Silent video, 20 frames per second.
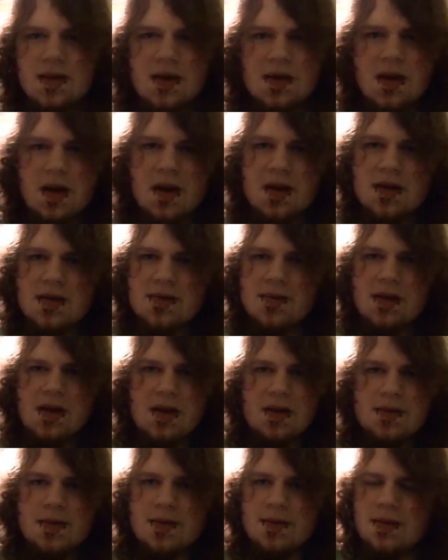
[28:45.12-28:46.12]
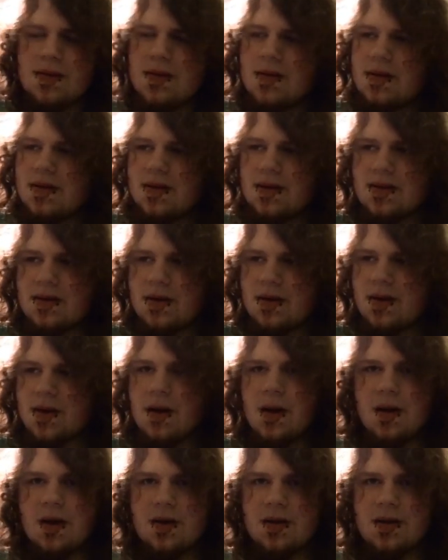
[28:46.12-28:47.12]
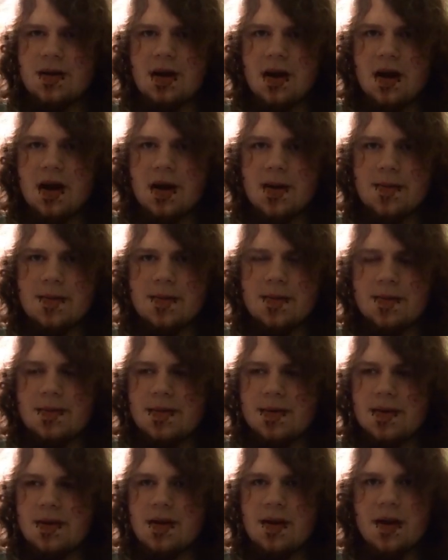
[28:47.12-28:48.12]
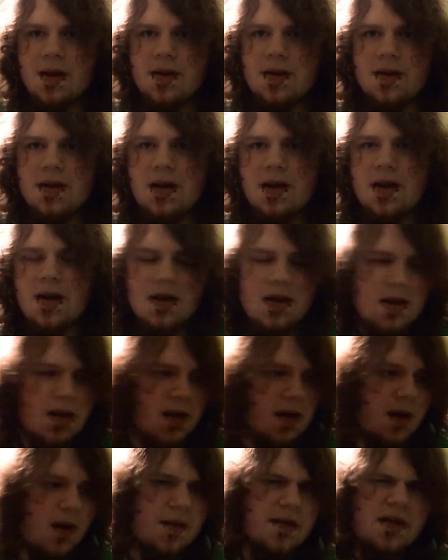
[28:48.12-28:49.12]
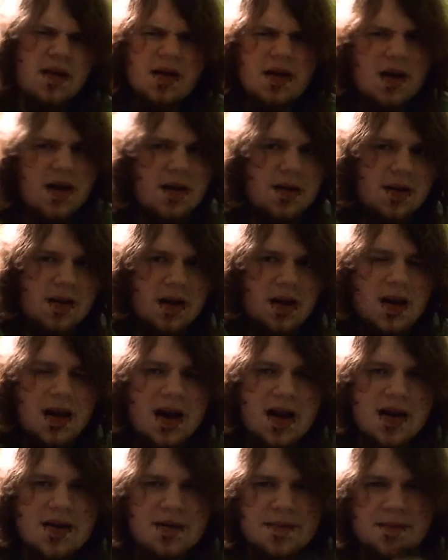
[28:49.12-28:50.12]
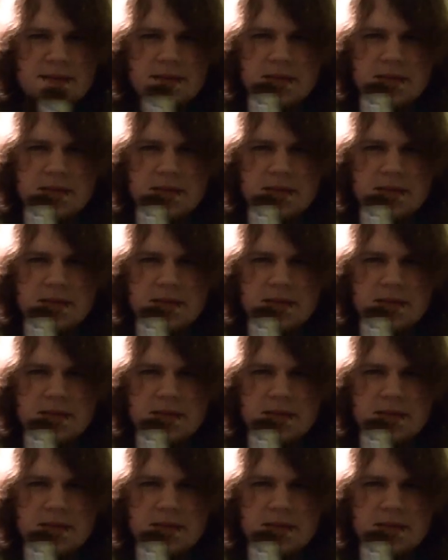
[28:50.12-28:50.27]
College, man, I want to be doing this shit all the time. You know. Obviously not during class.